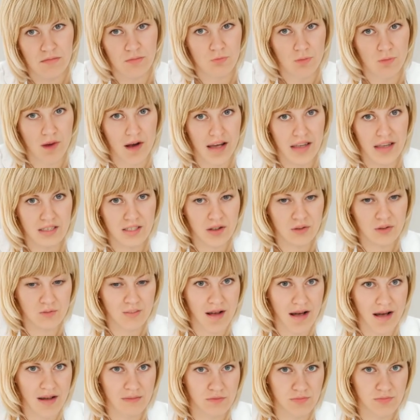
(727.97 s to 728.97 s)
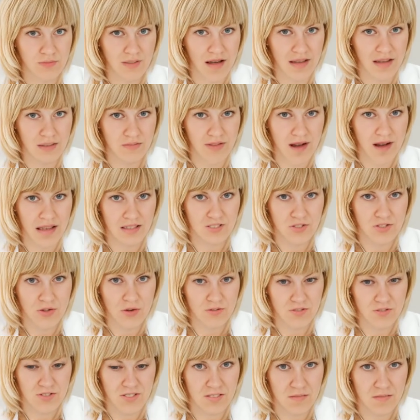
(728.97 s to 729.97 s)
Why they lack blood
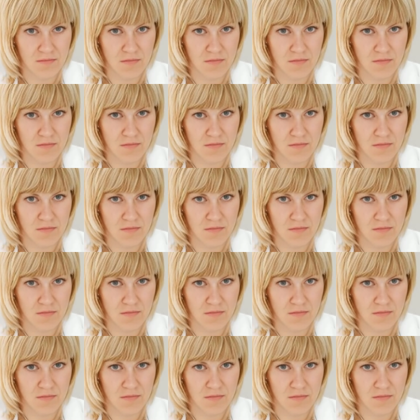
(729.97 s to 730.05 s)
vessels?